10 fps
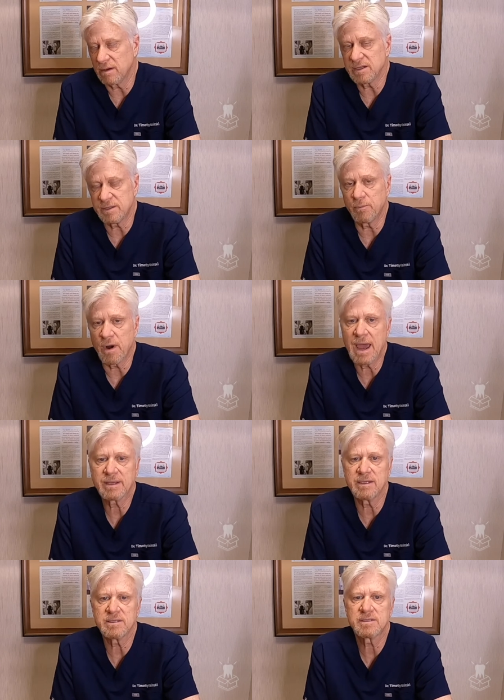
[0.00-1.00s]
us in
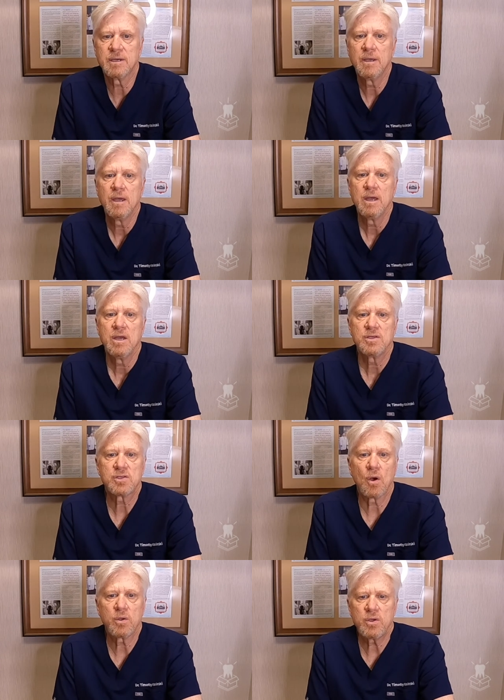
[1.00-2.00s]
practice.
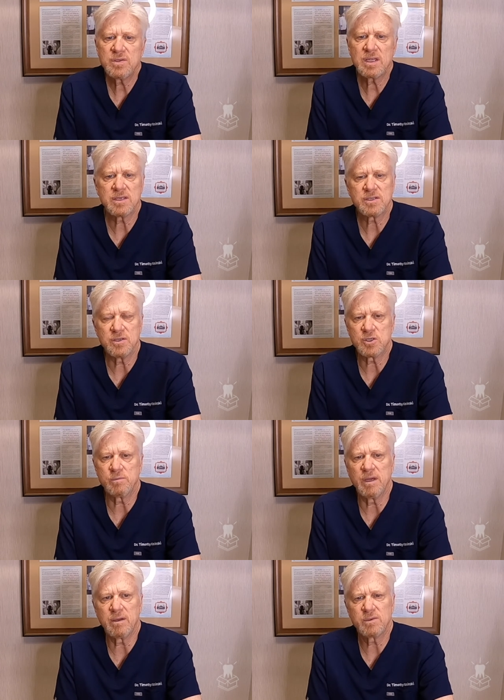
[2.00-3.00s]
So using this
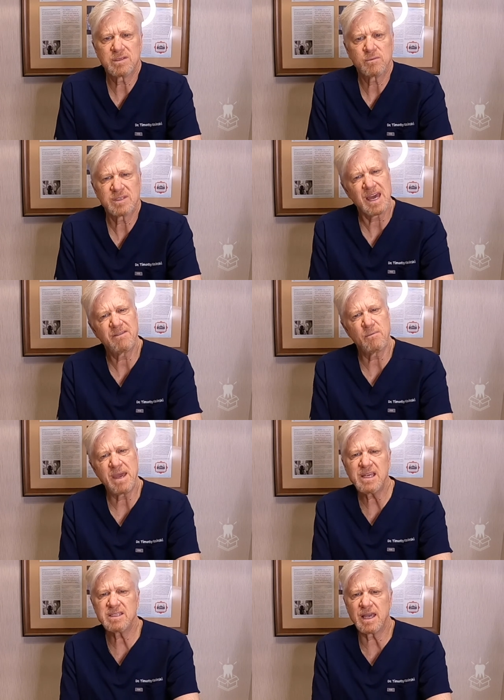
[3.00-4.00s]
instrument, it was kind of
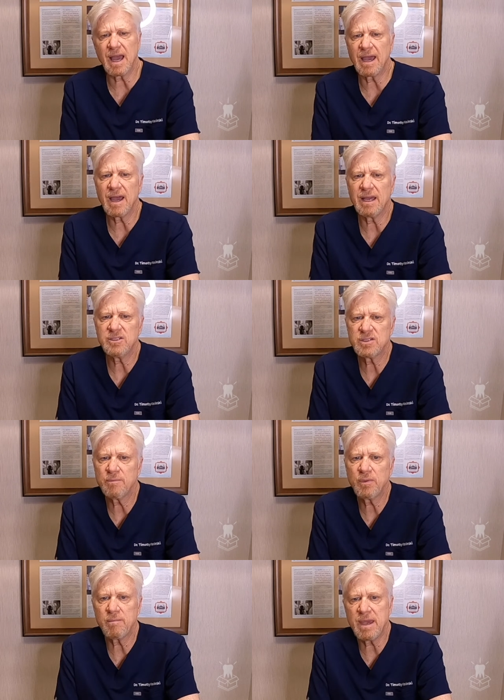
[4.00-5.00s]
amazing. I
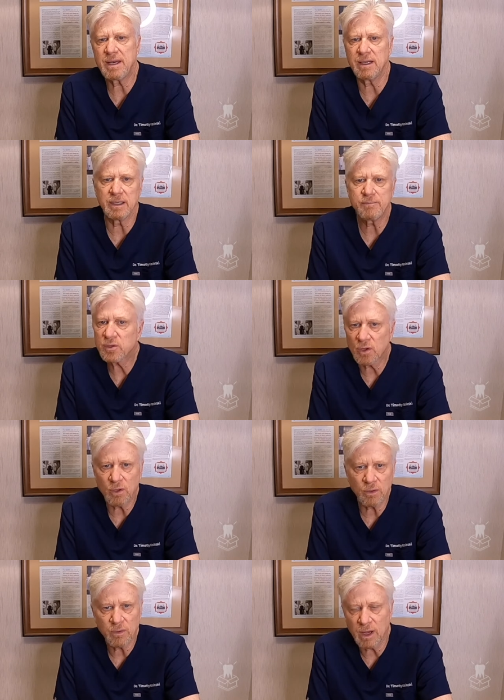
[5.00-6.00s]
simply made an
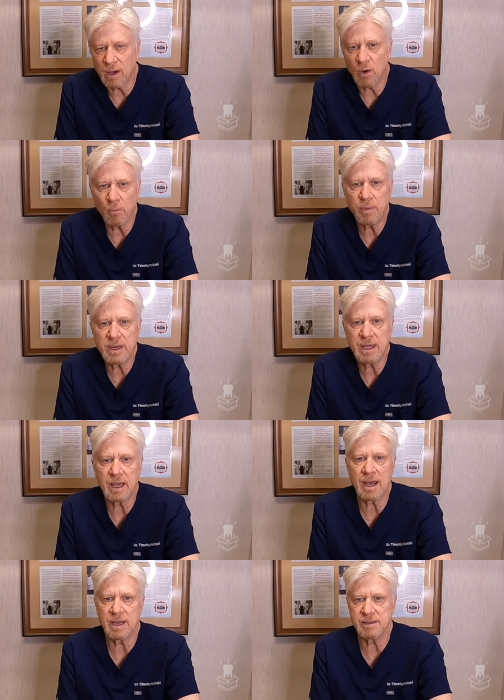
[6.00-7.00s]
elliptical
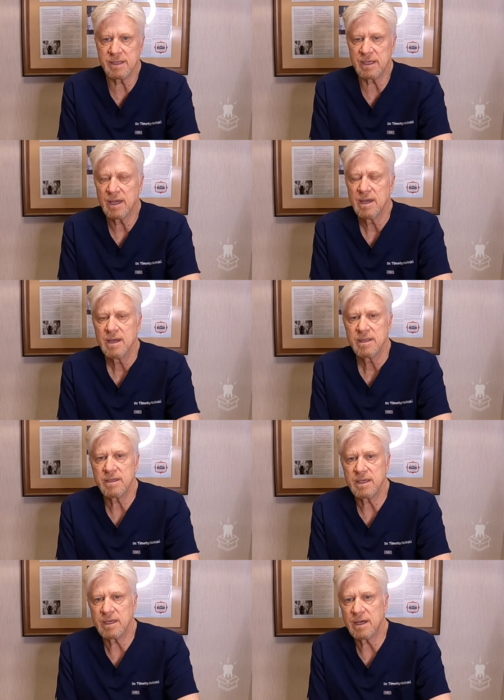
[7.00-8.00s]
opening on the
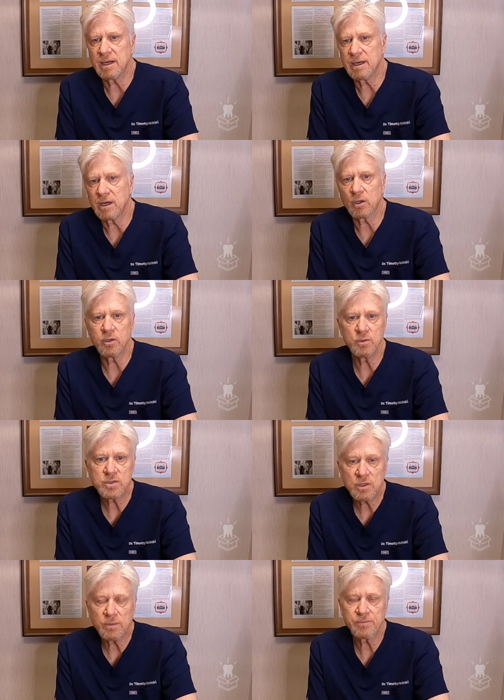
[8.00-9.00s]

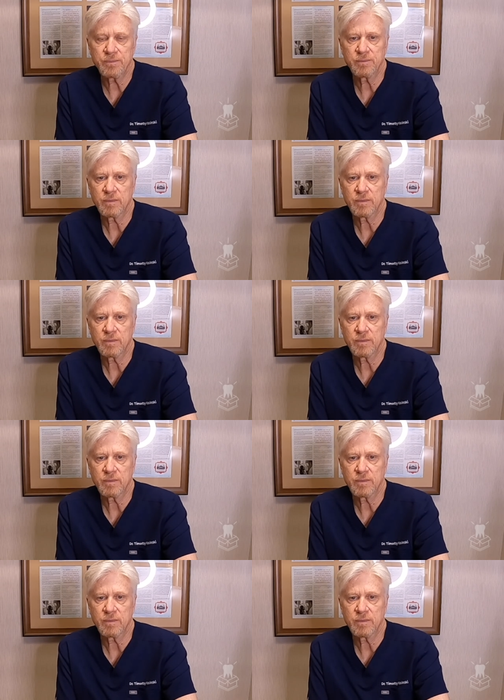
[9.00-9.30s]
occlusal